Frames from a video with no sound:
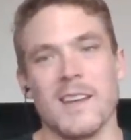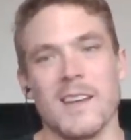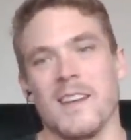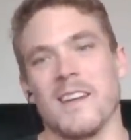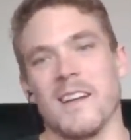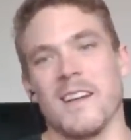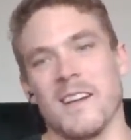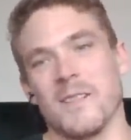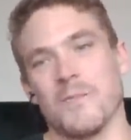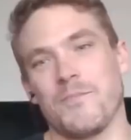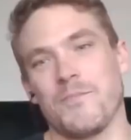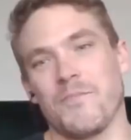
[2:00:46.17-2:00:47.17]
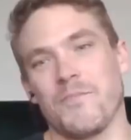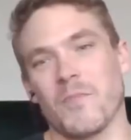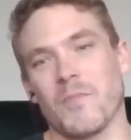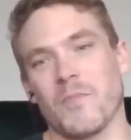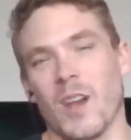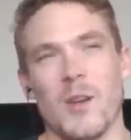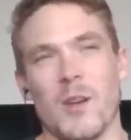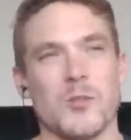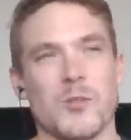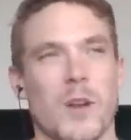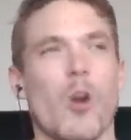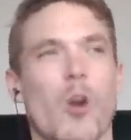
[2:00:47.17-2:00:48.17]
Uh, it was a weird,
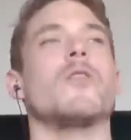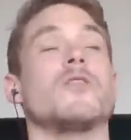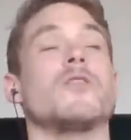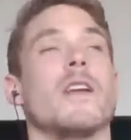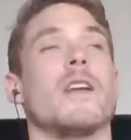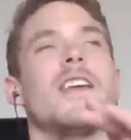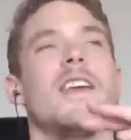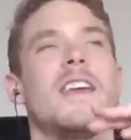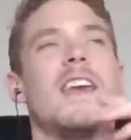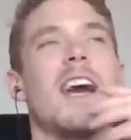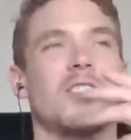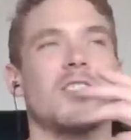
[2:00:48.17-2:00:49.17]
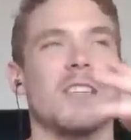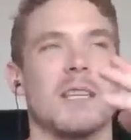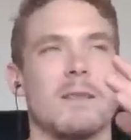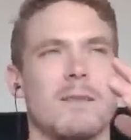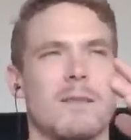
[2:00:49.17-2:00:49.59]
or no, sorry, he he actually